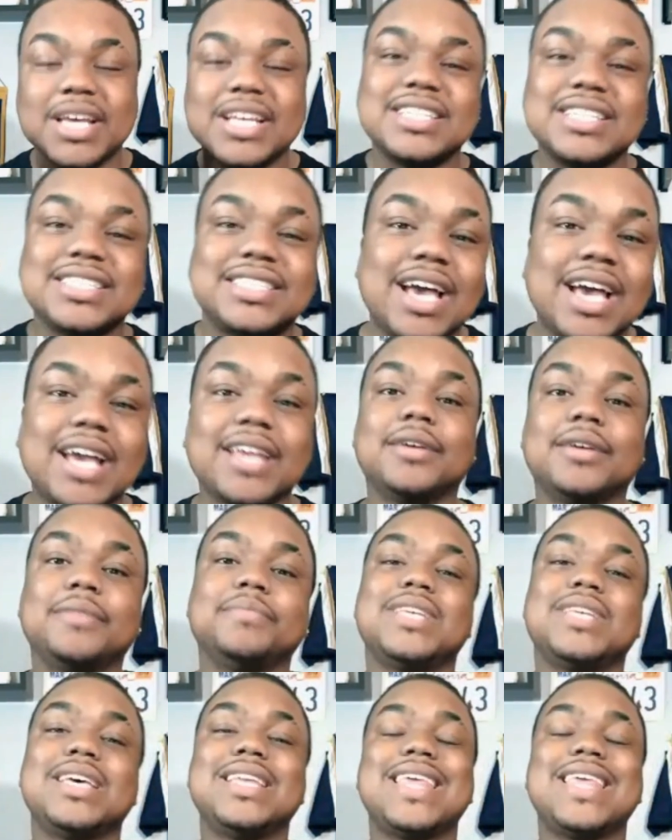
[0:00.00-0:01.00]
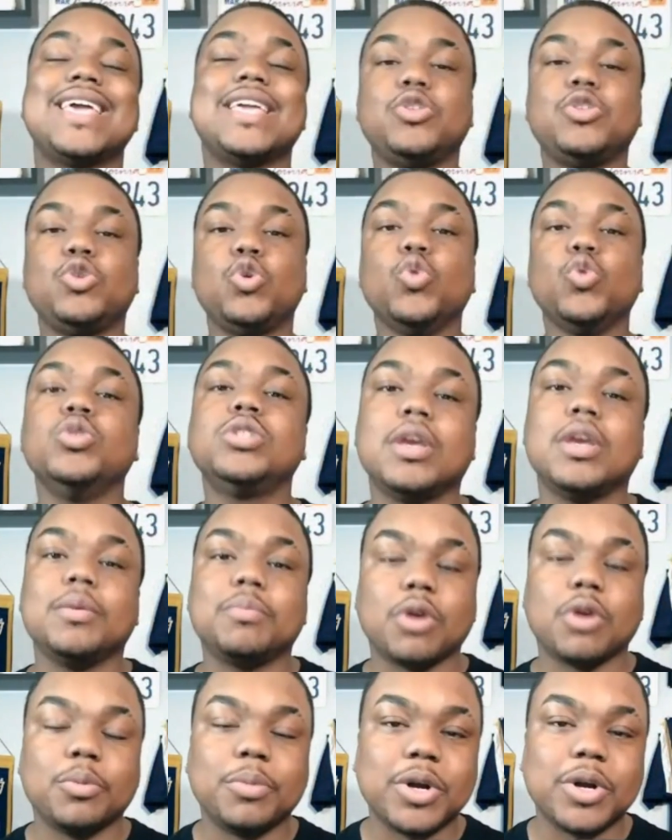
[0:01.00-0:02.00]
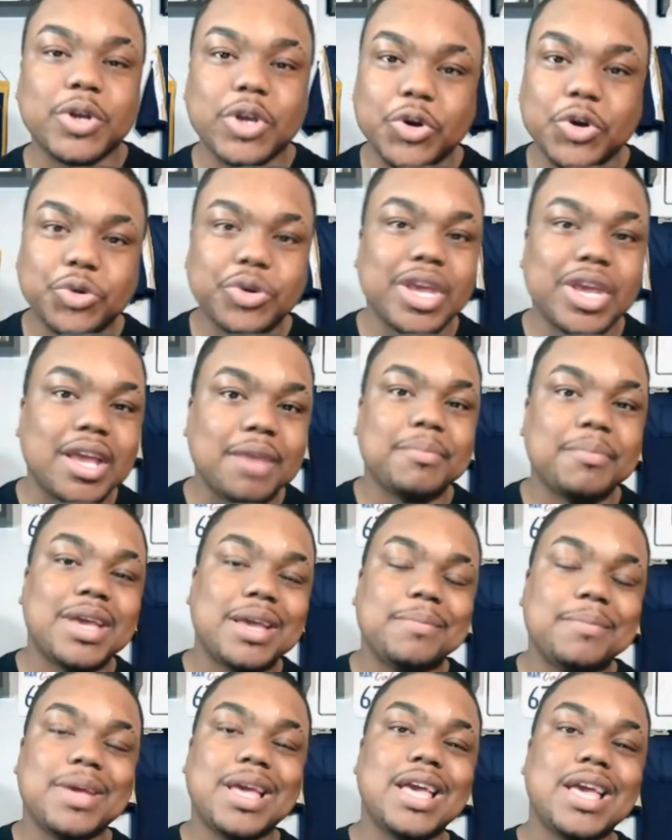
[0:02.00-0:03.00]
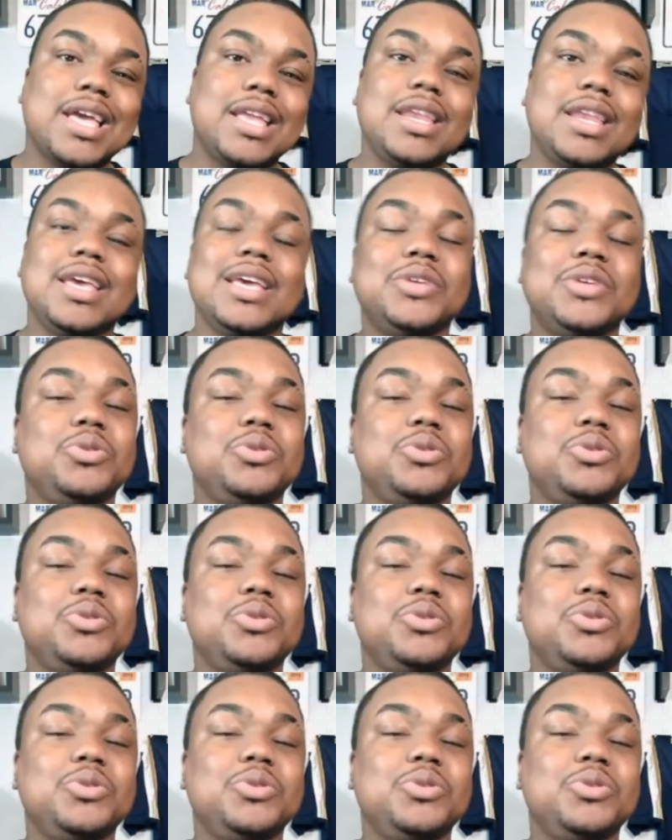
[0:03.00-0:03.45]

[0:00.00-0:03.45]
Sign up today using promo code MMN.